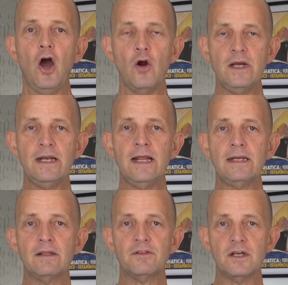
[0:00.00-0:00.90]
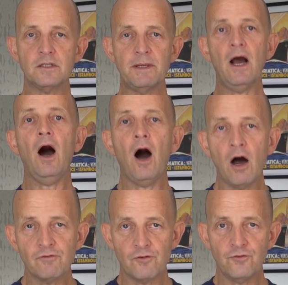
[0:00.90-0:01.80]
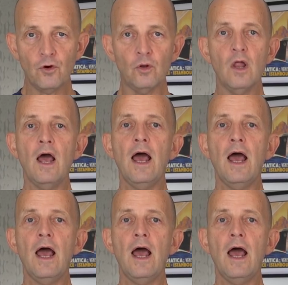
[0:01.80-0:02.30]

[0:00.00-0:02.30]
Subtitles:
only letting the theatre be half full.